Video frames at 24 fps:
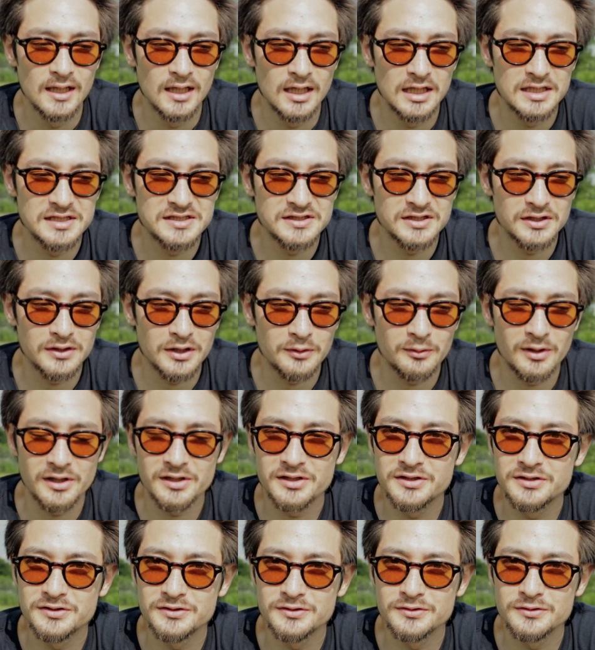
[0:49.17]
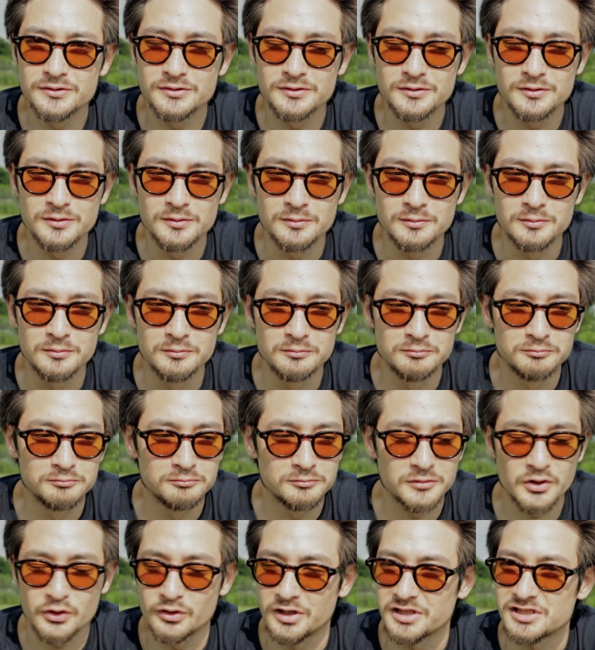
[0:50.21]
So I wanted to
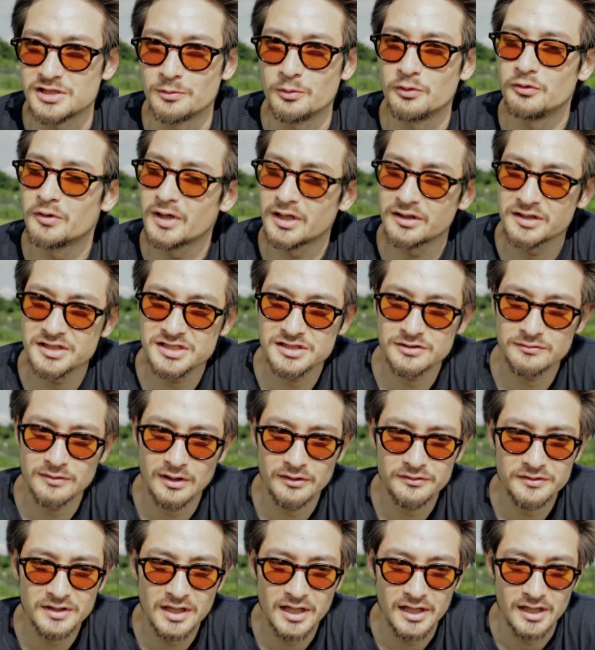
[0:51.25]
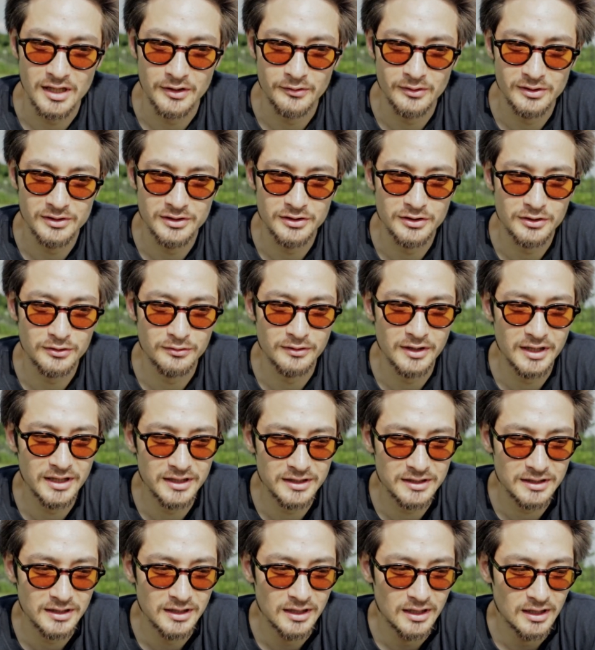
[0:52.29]
create some awareness around that, and I wanted to create
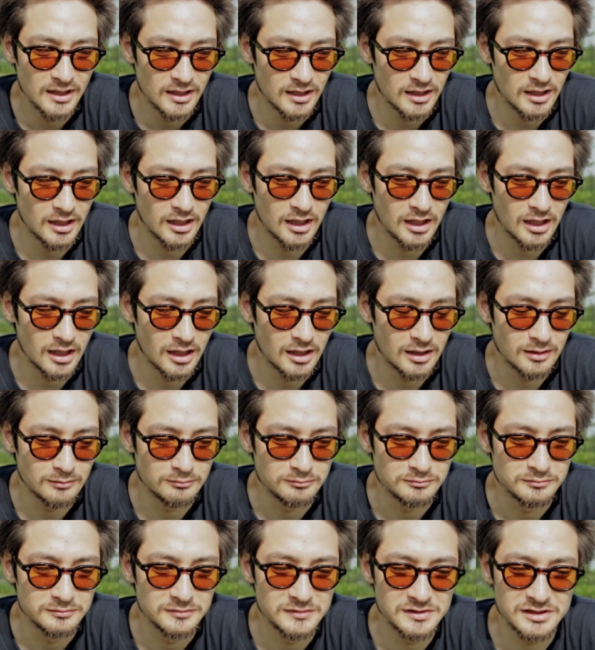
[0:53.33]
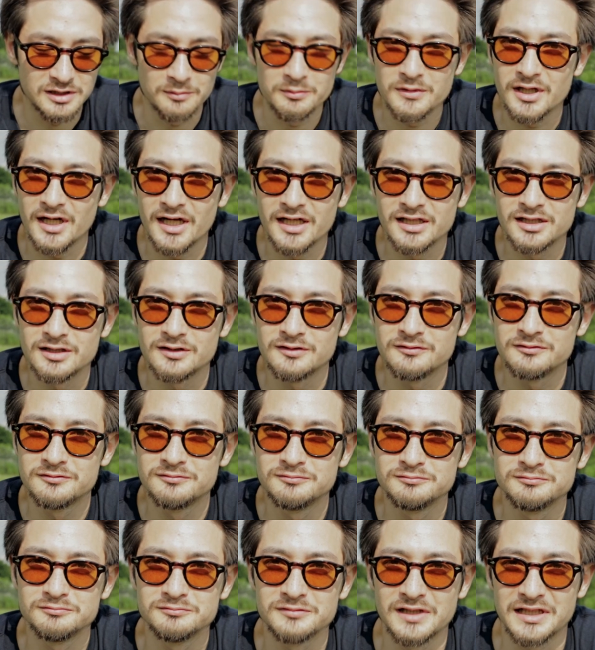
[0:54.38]
some kind of
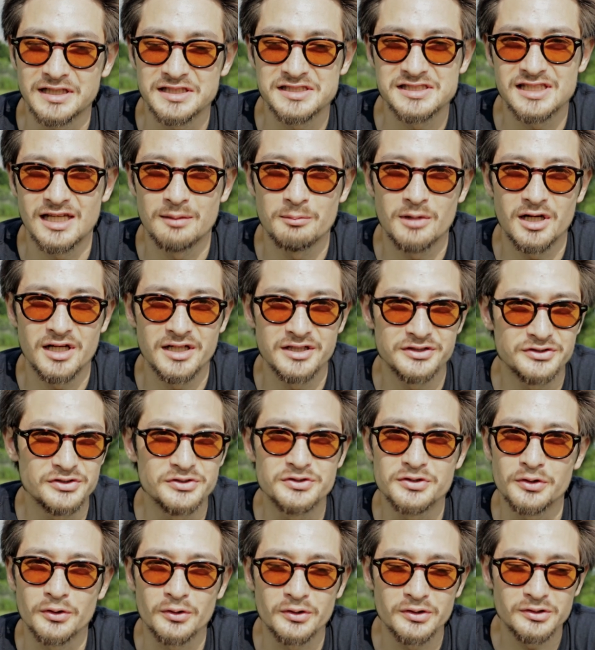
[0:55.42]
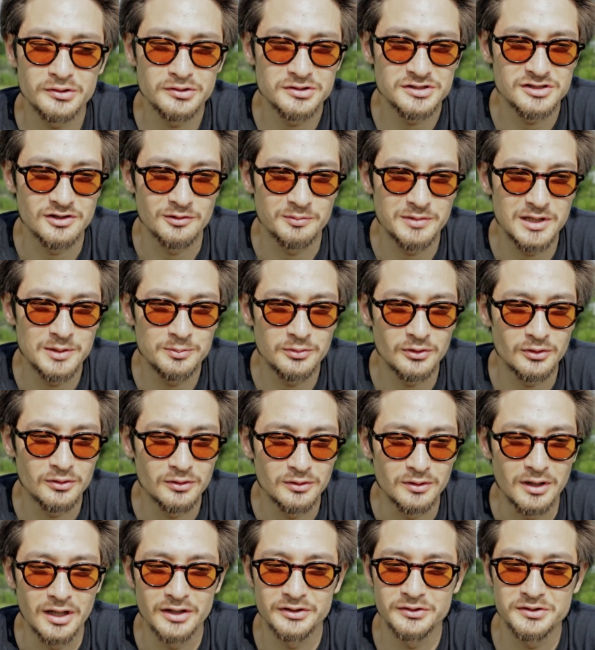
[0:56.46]
like a semi-tutorial so
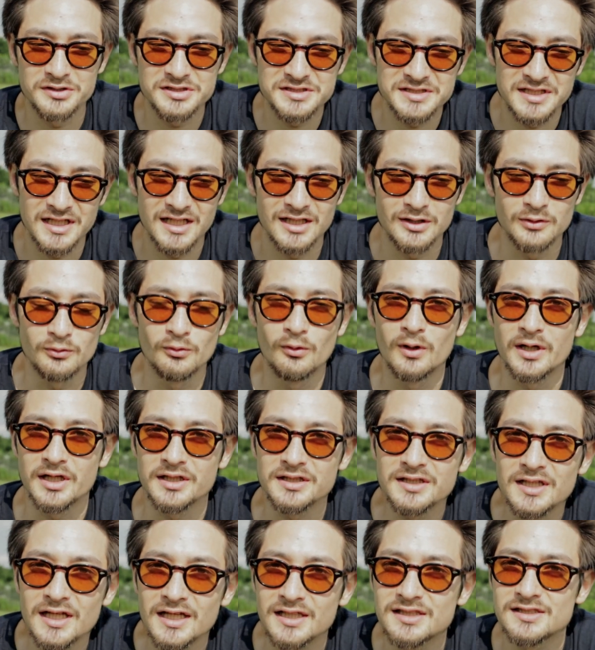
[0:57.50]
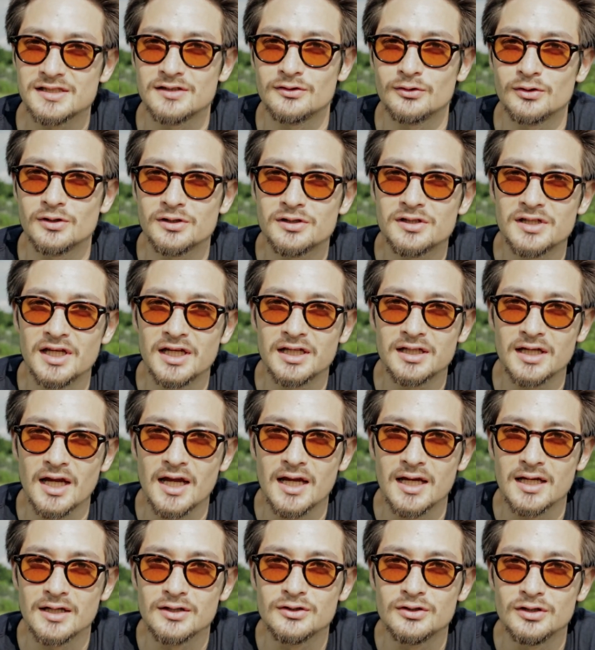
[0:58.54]
people understand what it takes in order to take
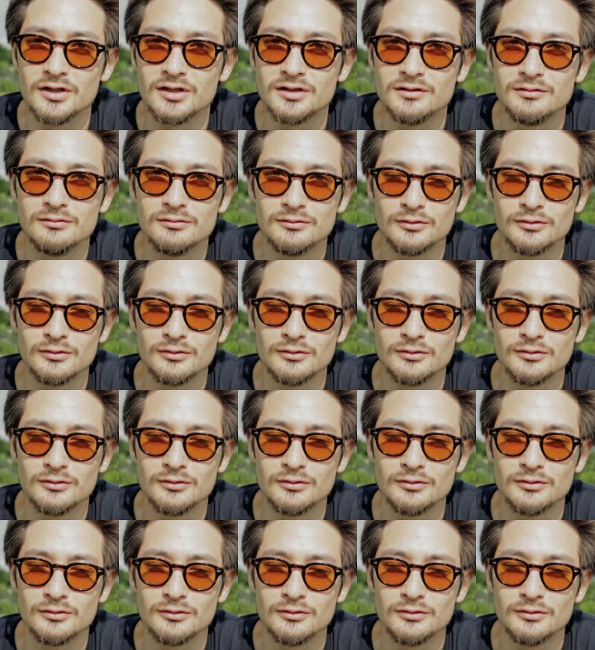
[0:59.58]
a good